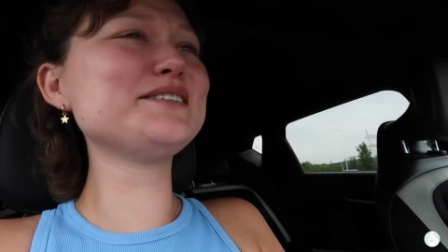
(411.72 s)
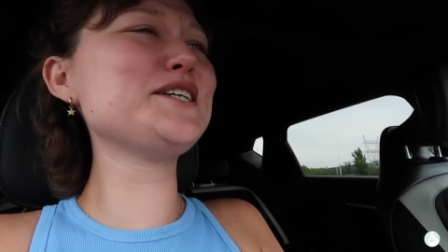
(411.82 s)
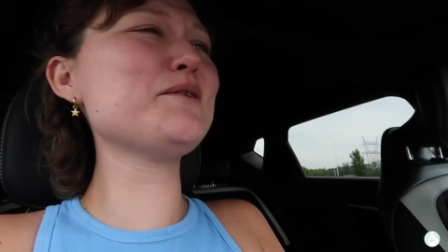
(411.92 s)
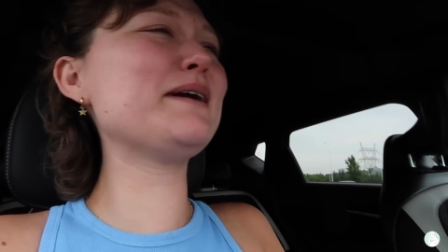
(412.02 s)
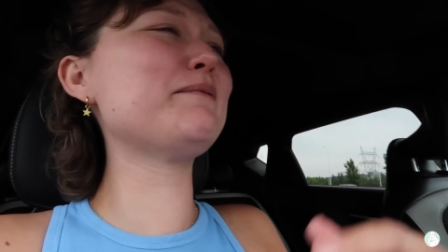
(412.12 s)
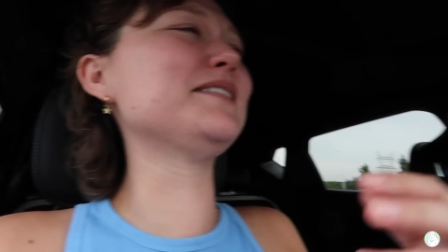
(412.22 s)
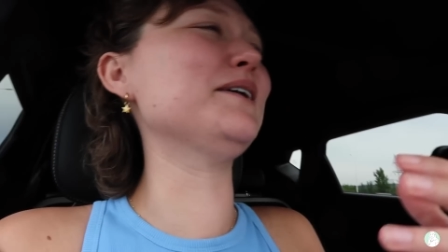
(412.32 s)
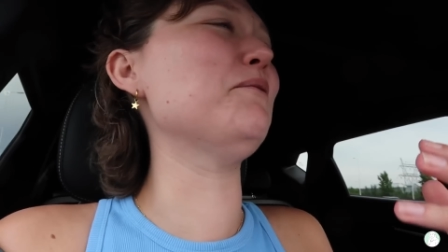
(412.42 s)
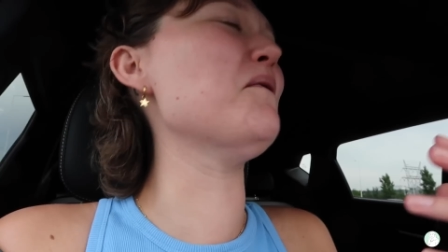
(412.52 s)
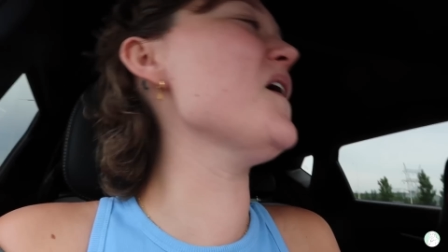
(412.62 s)
Do it with
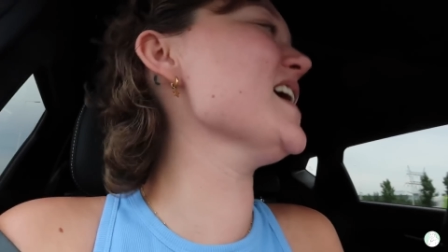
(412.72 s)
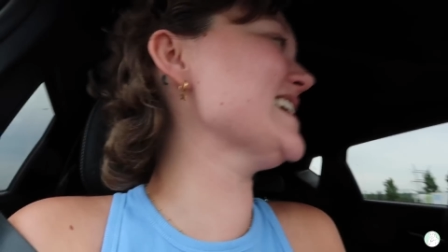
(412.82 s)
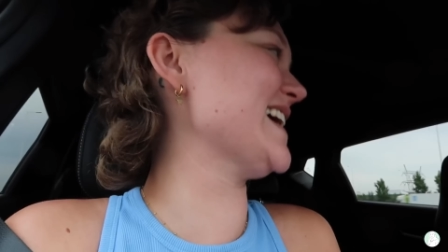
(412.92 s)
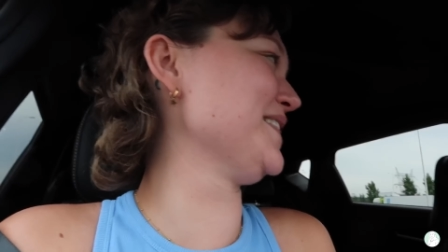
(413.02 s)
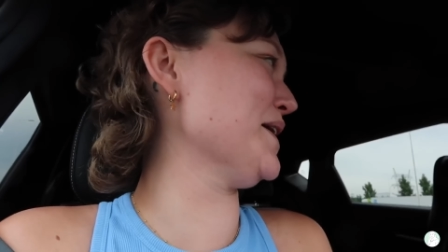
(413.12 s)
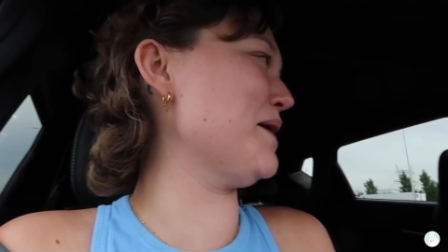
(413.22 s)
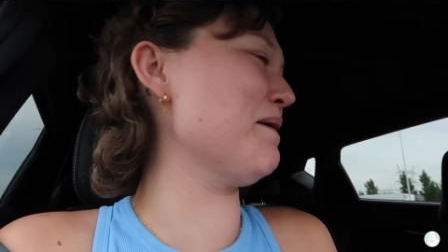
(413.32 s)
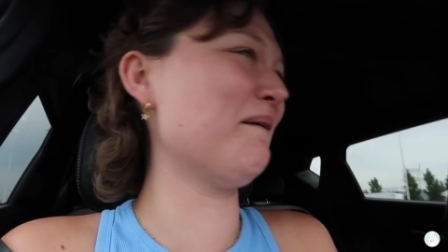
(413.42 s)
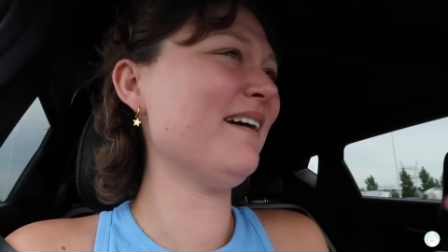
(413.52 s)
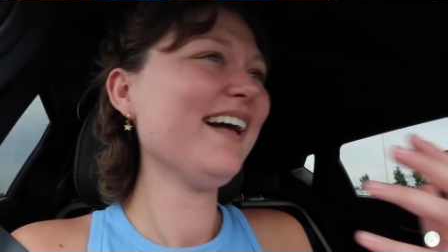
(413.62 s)
a warning
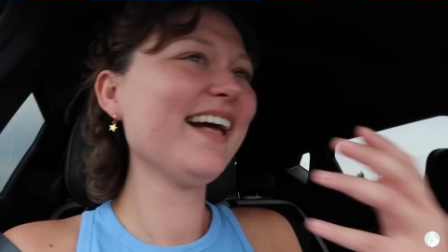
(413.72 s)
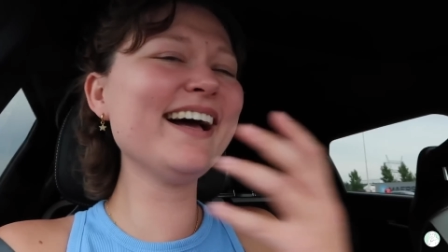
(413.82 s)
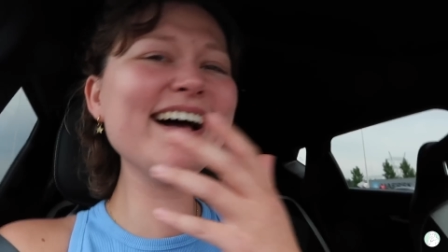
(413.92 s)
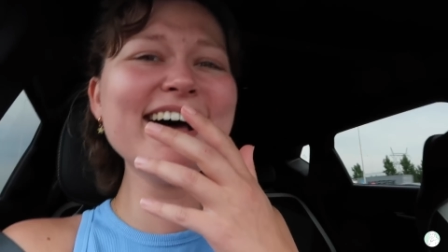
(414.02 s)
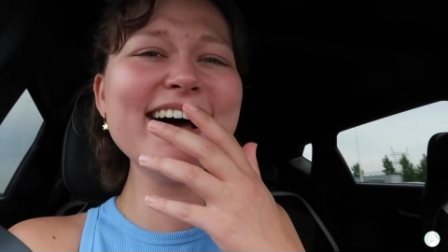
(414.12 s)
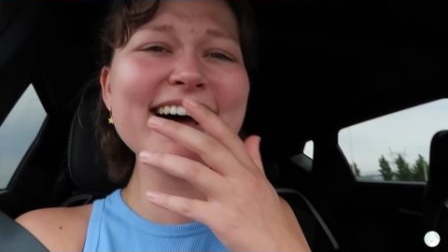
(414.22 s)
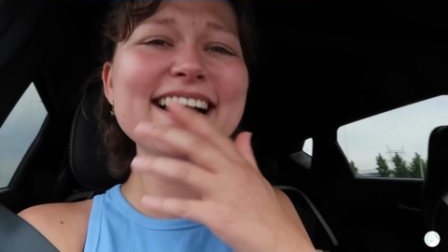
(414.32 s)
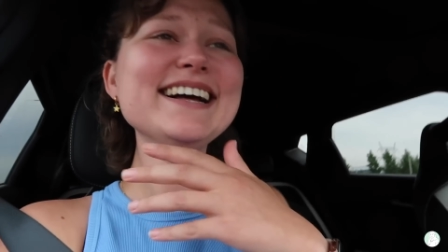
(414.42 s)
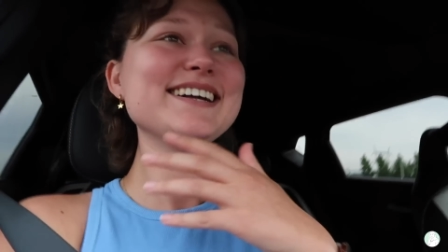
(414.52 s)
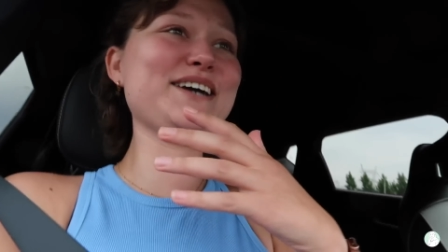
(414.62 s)
though.
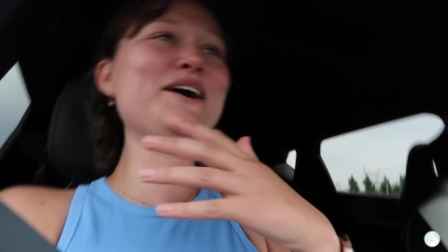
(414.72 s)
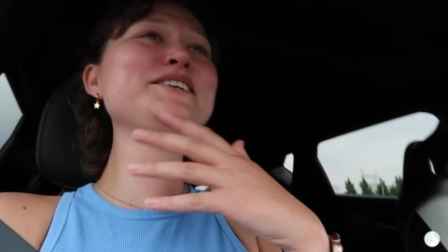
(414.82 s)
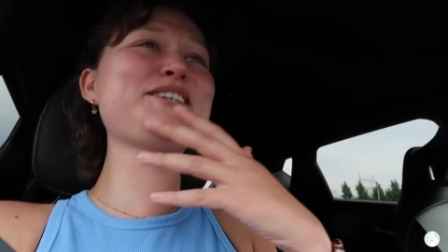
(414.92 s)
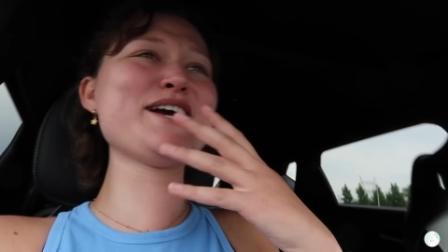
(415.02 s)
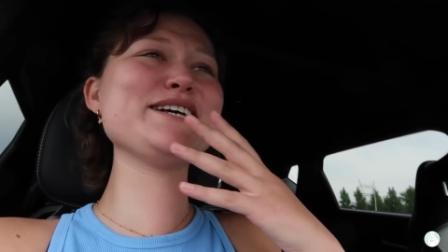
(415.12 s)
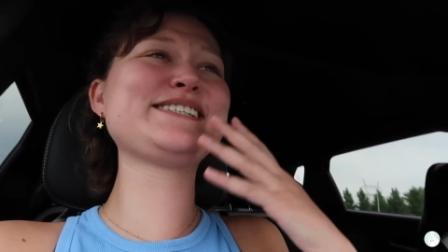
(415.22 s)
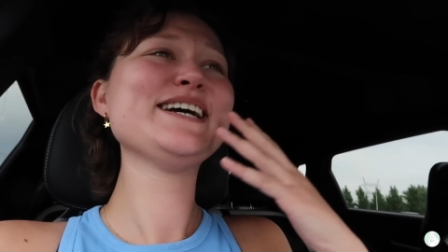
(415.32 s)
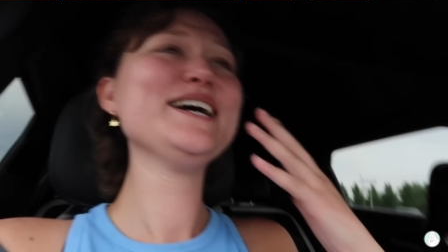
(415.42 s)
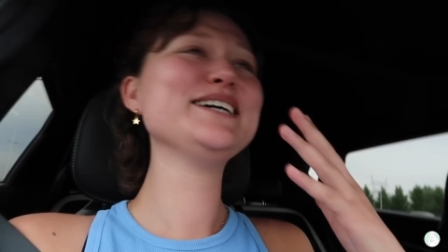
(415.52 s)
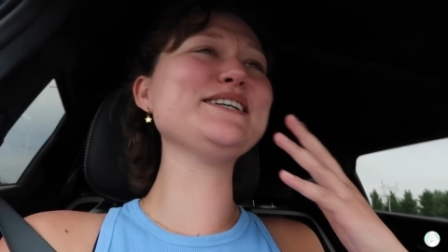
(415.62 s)
don't
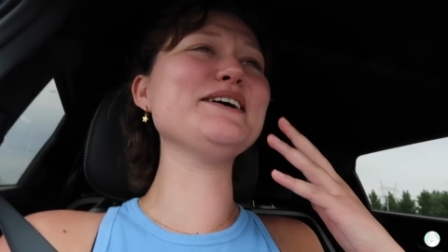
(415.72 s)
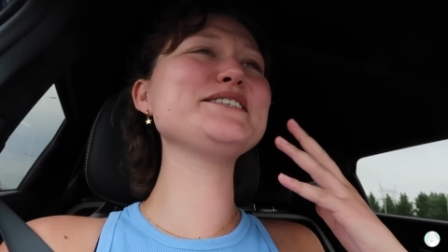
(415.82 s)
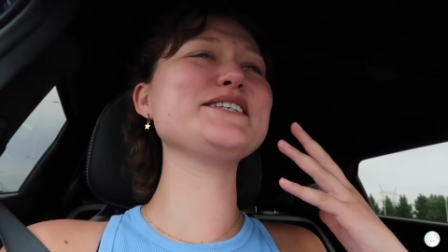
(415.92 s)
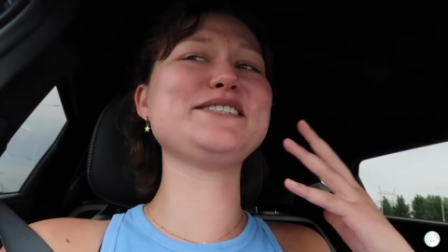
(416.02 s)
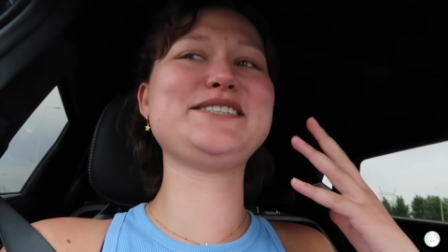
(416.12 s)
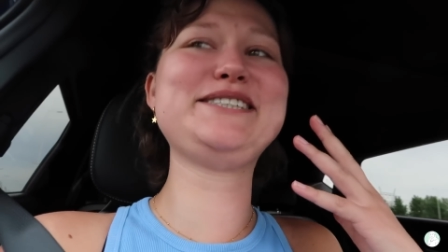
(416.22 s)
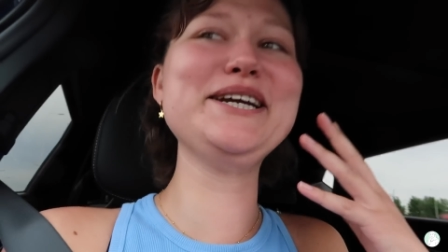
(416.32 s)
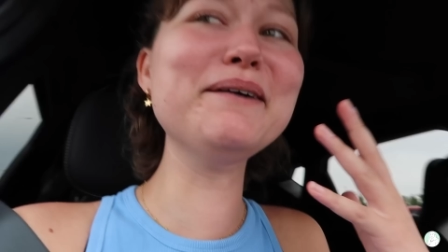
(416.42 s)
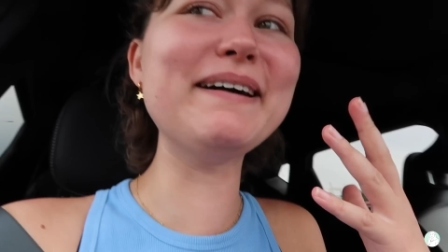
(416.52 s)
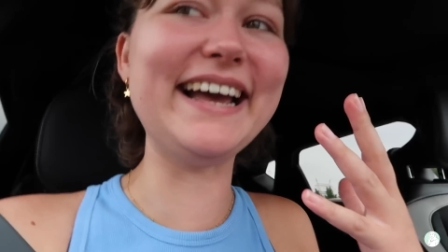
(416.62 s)
just
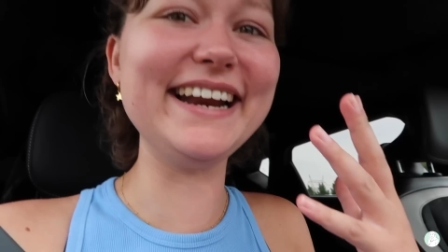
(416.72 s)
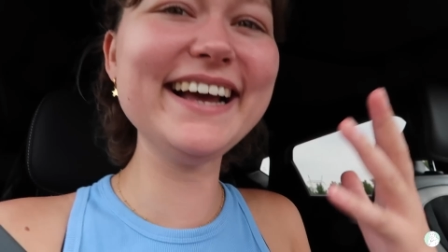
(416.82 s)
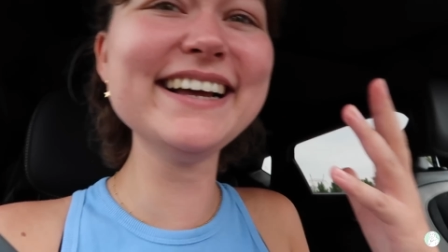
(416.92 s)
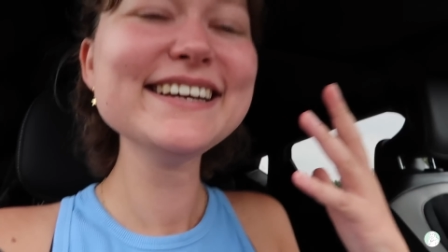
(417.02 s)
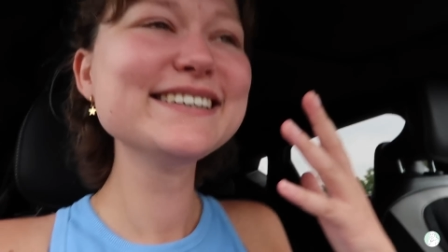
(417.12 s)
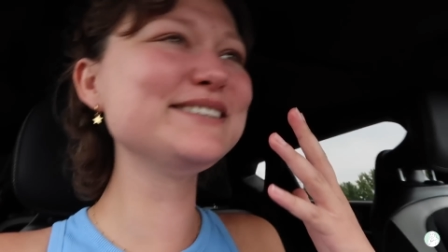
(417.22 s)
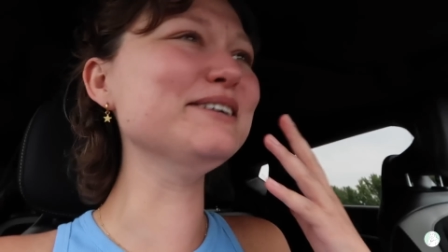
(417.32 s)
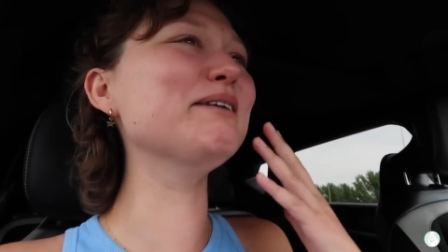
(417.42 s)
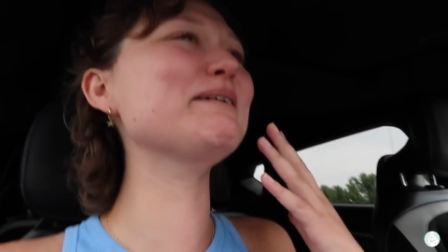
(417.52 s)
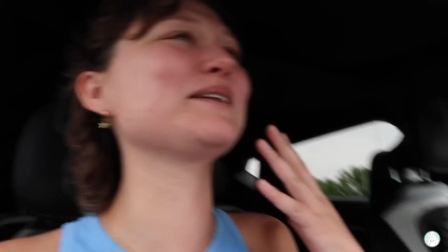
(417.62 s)
do it. Do it